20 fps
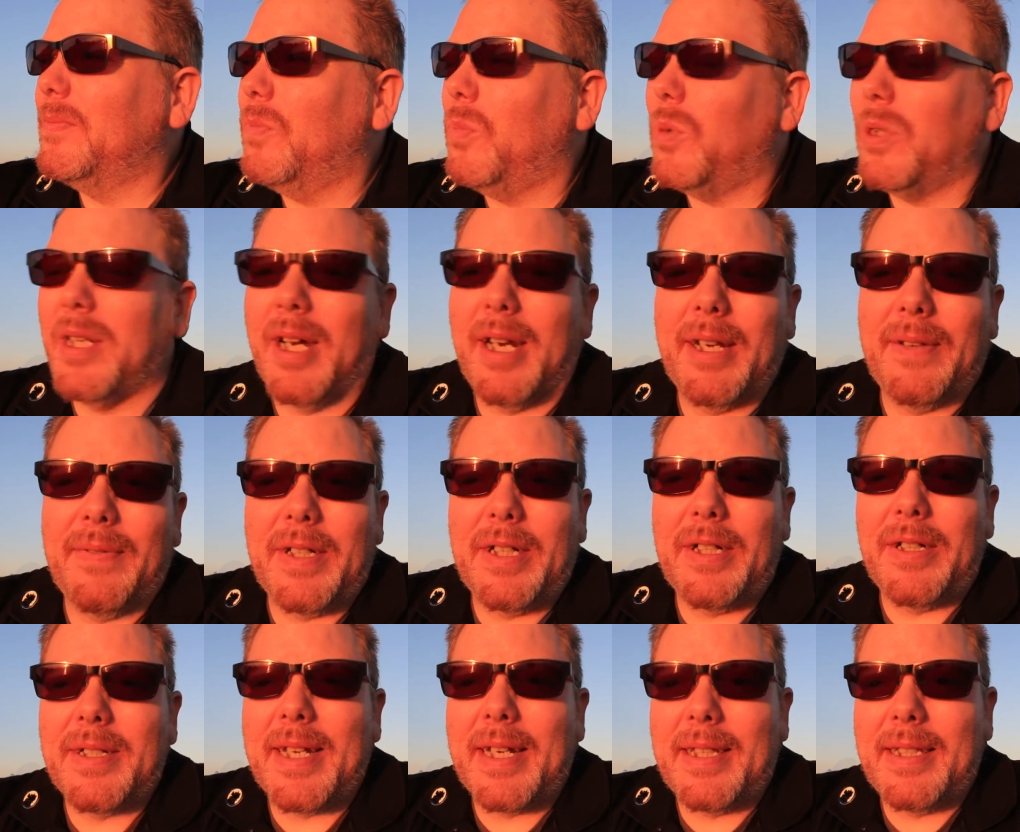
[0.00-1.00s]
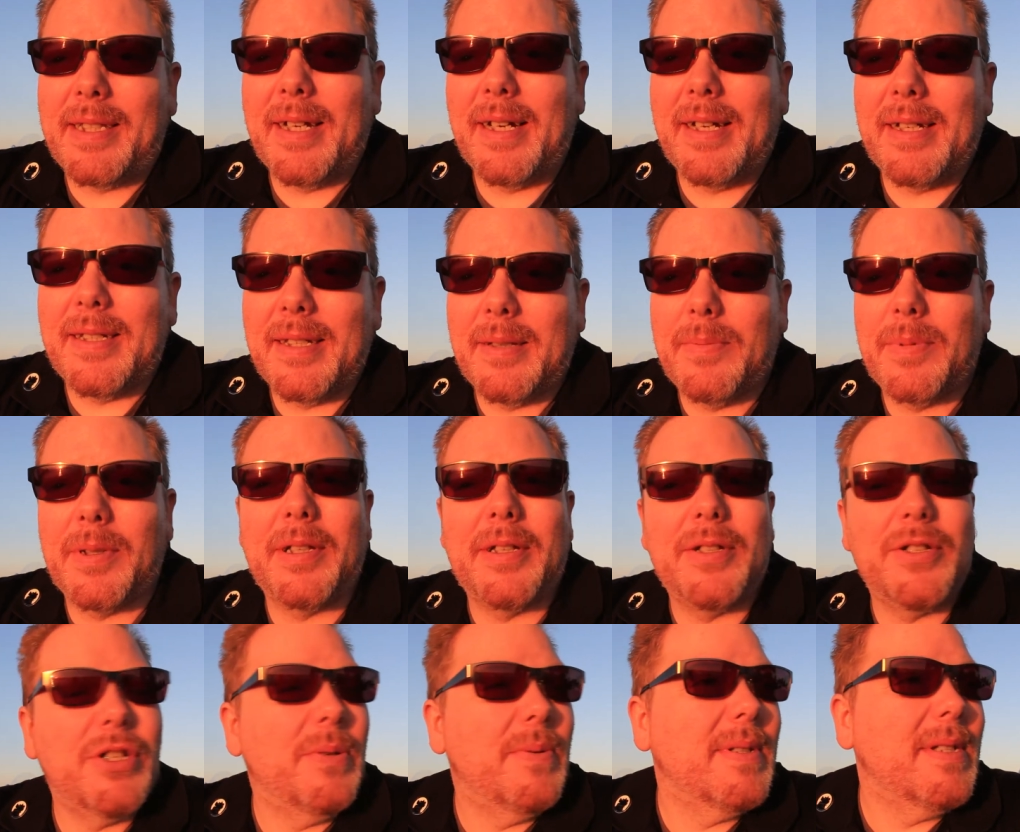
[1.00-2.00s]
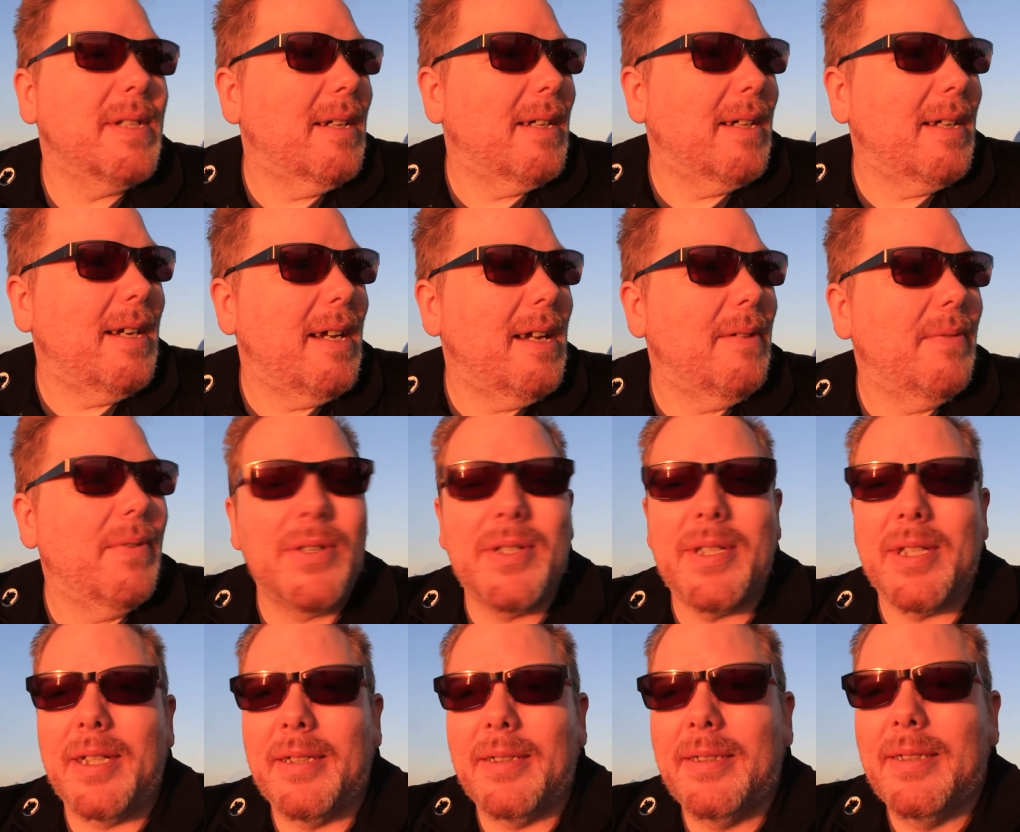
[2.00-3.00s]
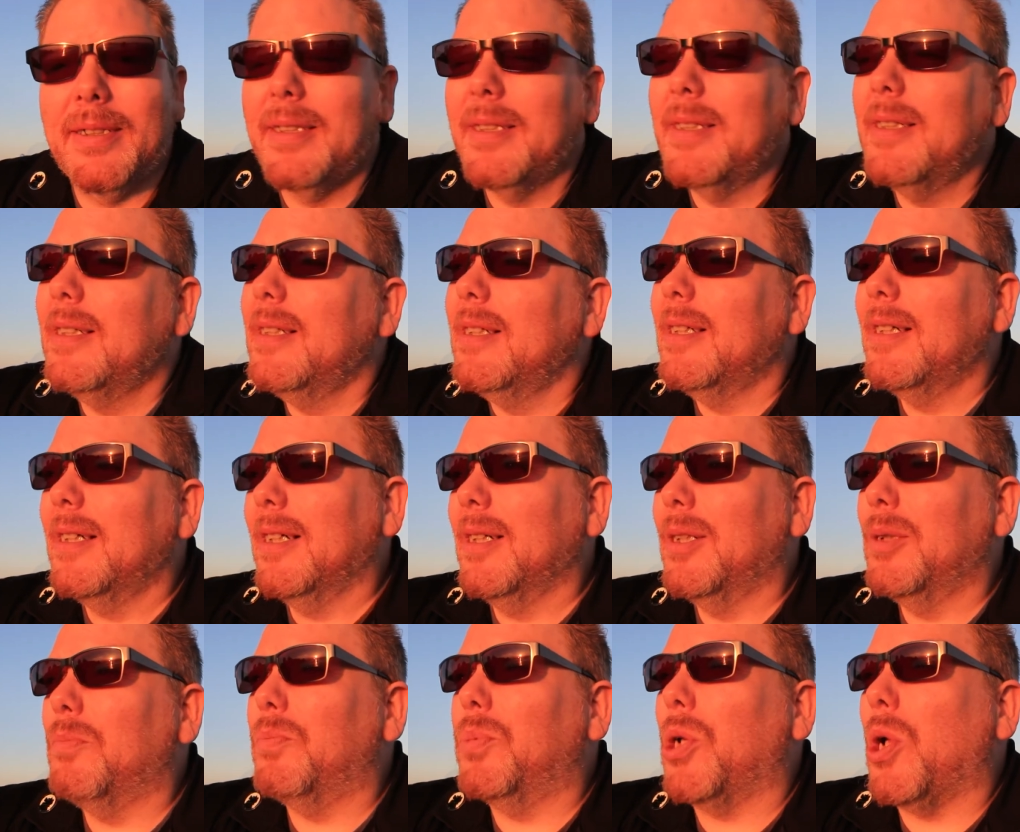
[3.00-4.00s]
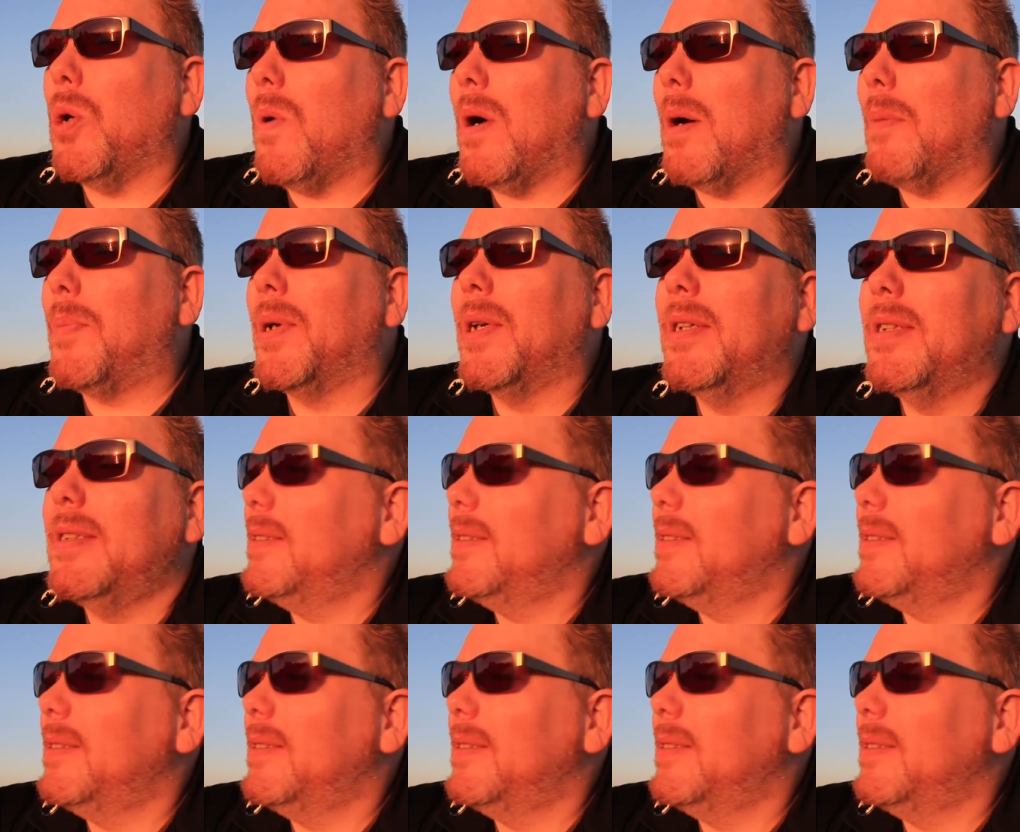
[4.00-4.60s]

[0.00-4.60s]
would not even entertain the idea because she was not going to have her son blow up.